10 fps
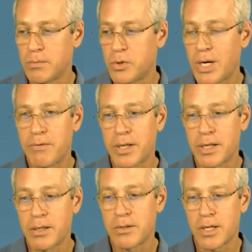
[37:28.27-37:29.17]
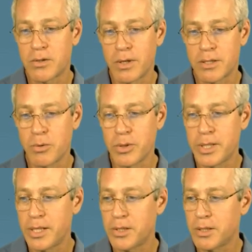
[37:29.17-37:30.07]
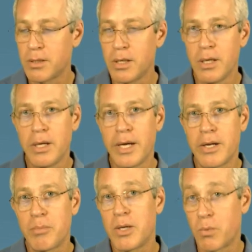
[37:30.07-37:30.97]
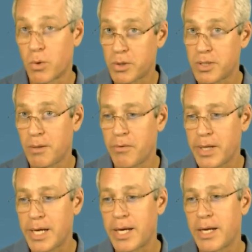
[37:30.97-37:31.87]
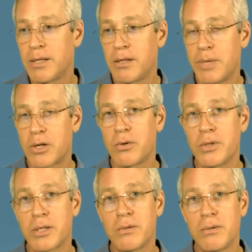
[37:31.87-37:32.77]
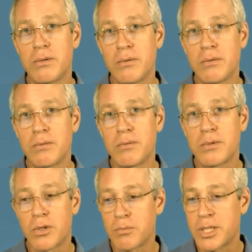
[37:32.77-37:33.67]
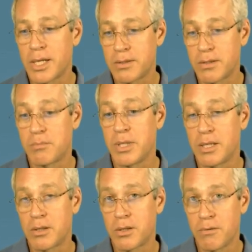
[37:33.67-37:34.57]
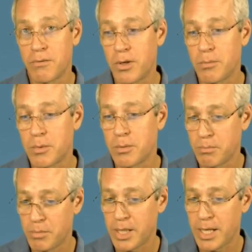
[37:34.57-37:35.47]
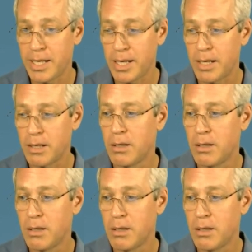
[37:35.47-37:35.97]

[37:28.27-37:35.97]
trafficking and sexual exploitation and is being worked up for that, and then medical legal circumstances being confirmed, but not yet.